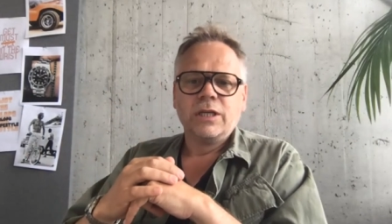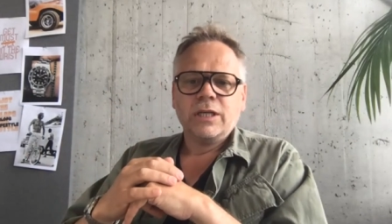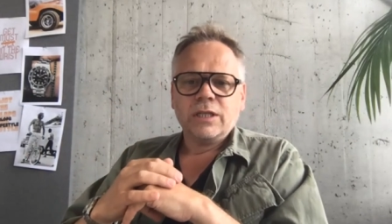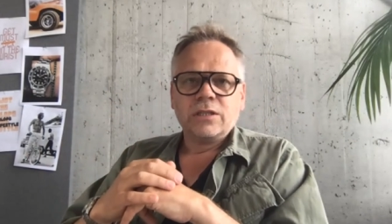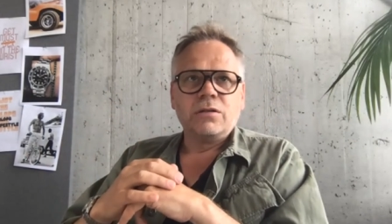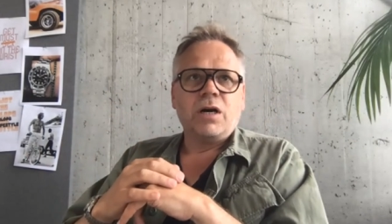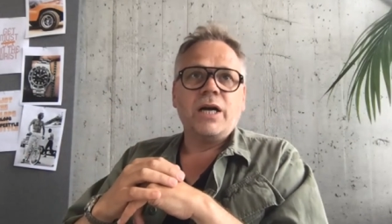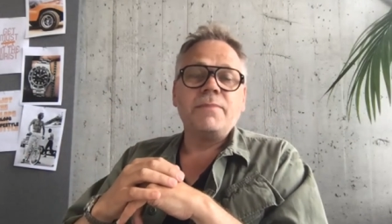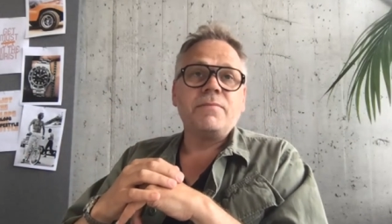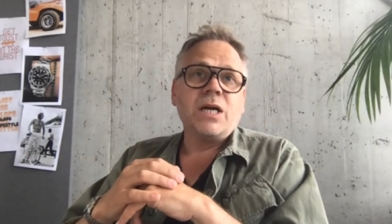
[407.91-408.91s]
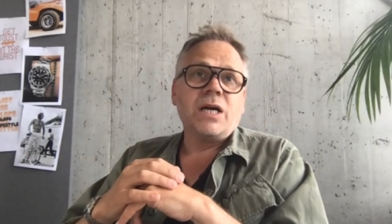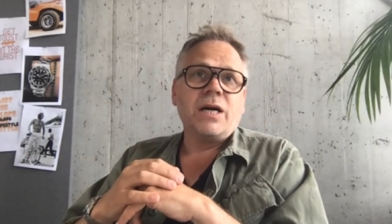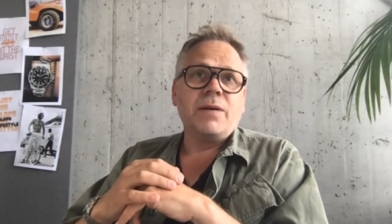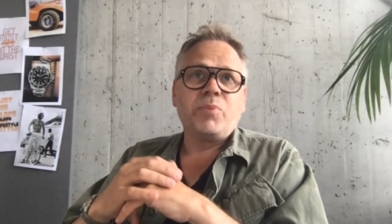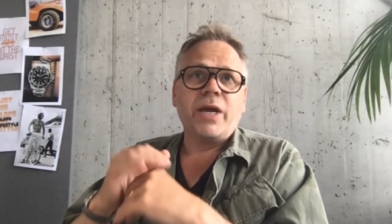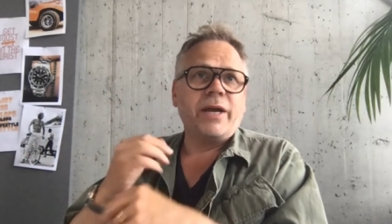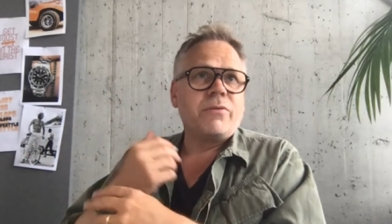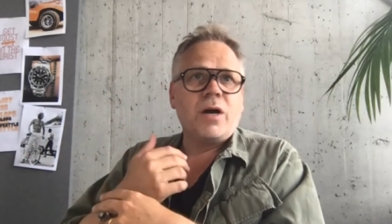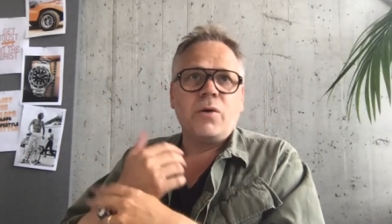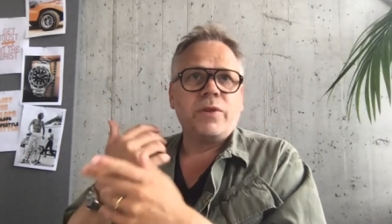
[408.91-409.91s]
Mm-hmm. So I'm yeah I'm playing
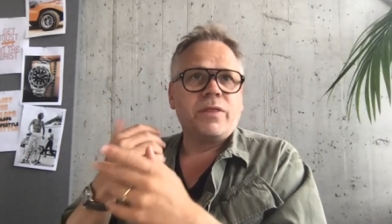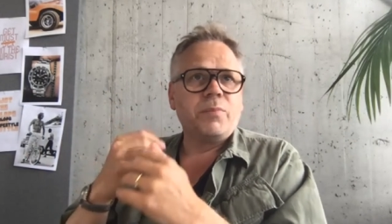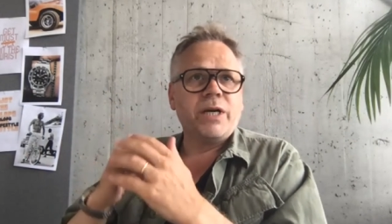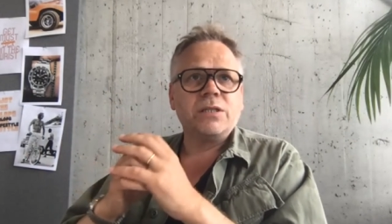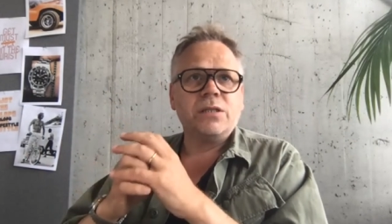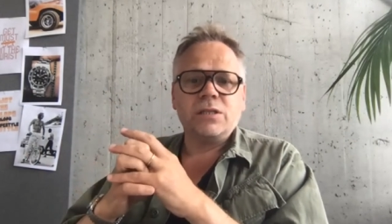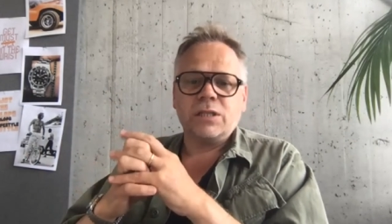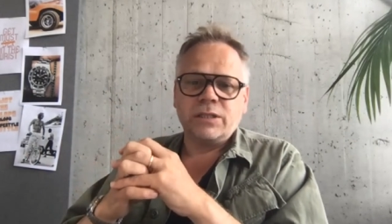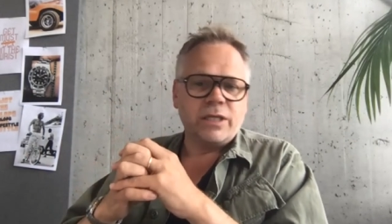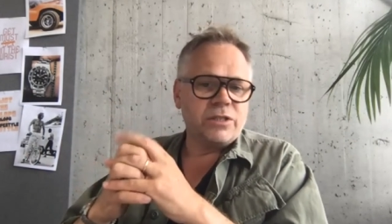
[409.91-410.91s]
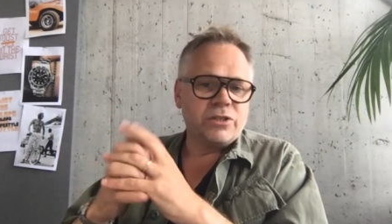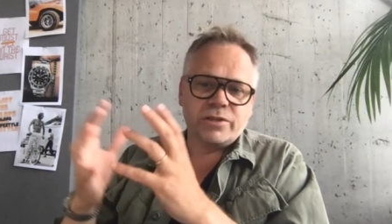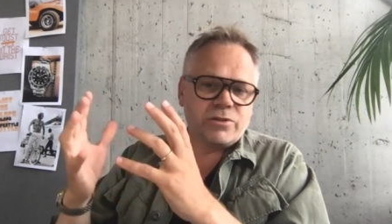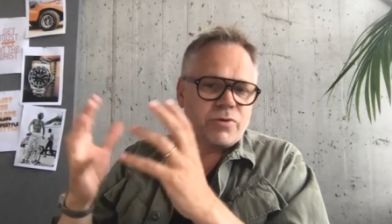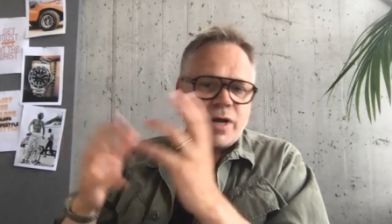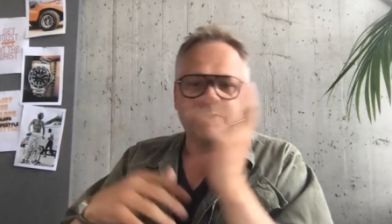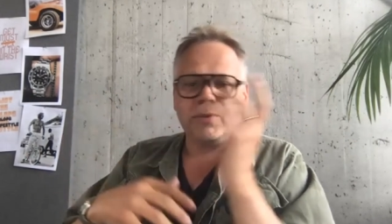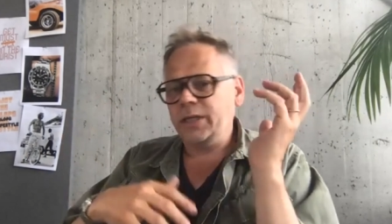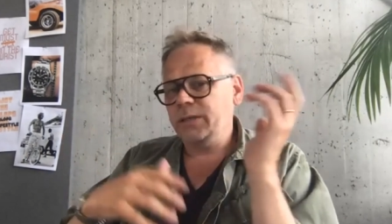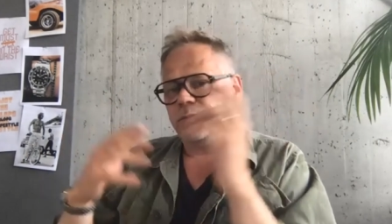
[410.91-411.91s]
around with the bezels and, and just
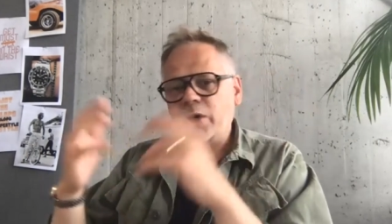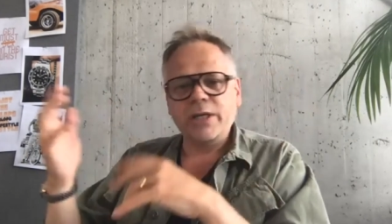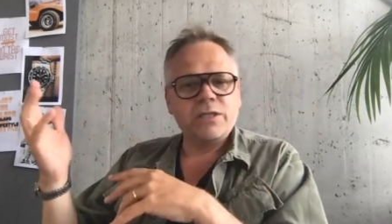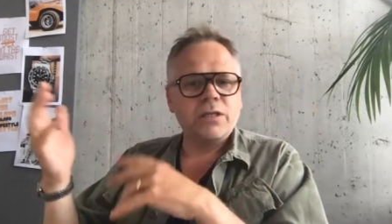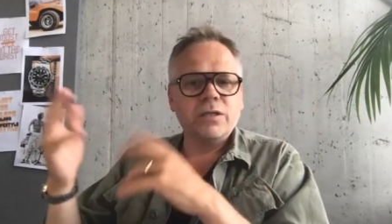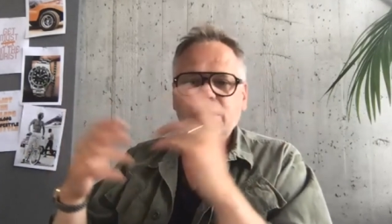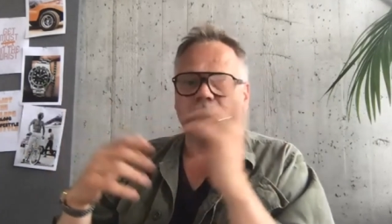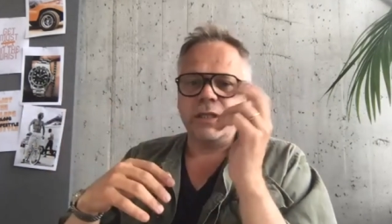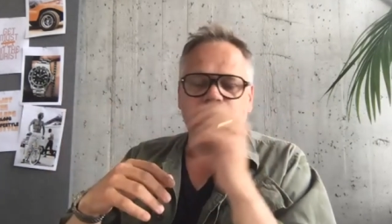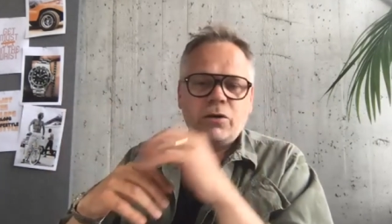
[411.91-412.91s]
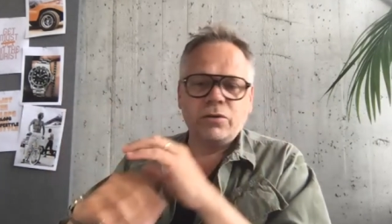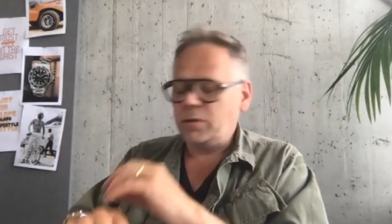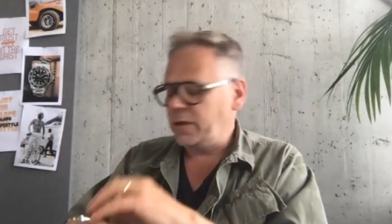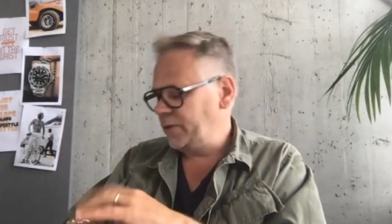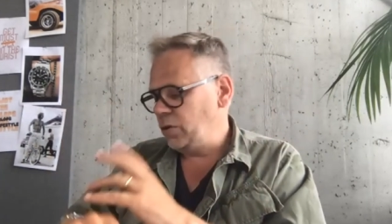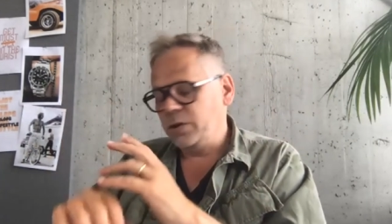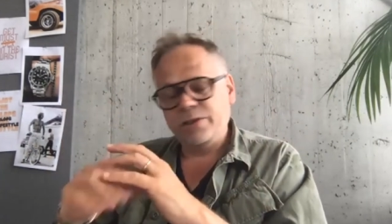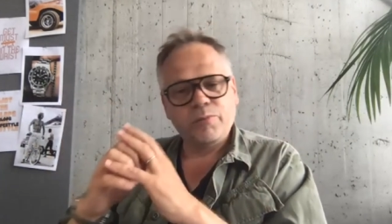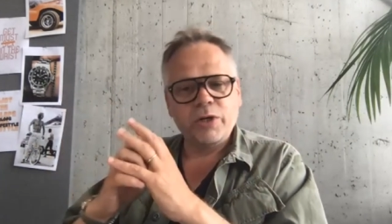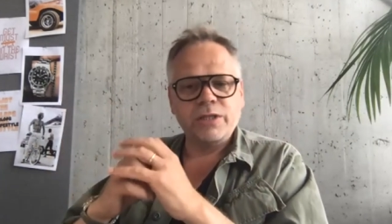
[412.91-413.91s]
straps and bracelet, and I also have the
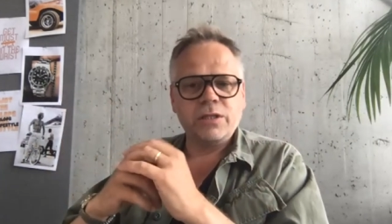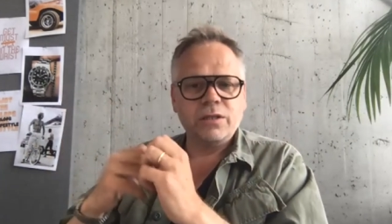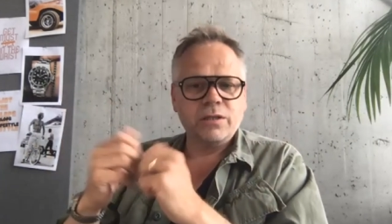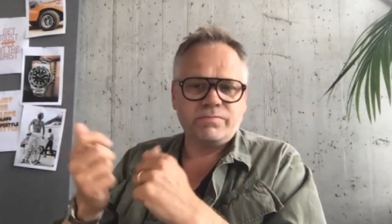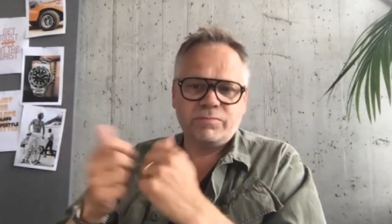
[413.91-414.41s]
oyster bracelet.